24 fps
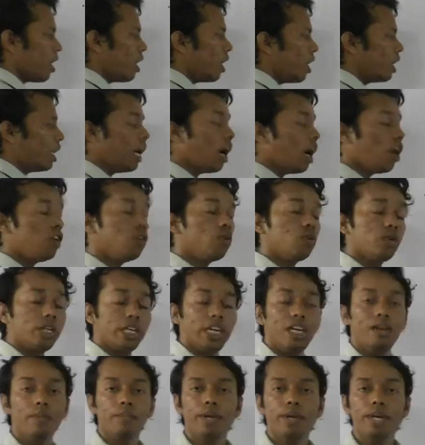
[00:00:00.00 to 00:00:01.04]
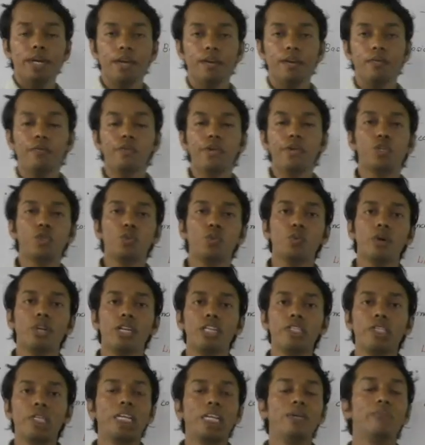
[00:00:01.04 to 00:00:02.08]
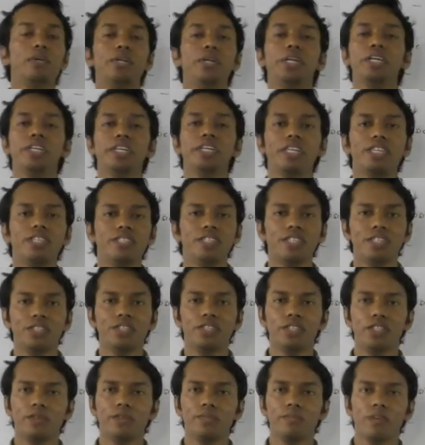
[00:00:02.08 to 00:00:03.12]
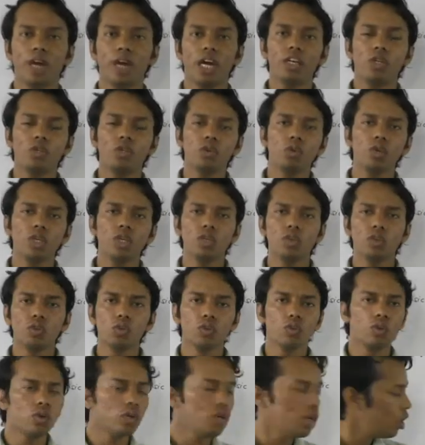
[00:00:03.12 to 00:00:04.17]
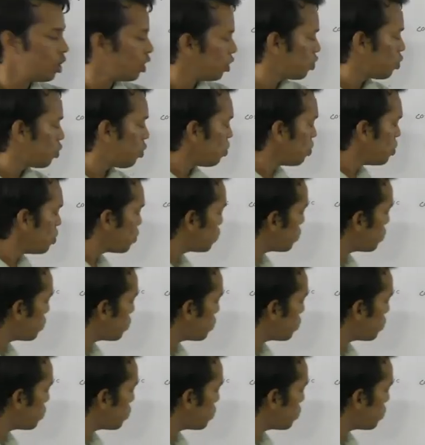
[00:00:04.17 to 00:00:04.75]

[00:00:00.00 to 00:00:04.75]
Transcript: Now you tell me which one is limiting reagent. I told you, don't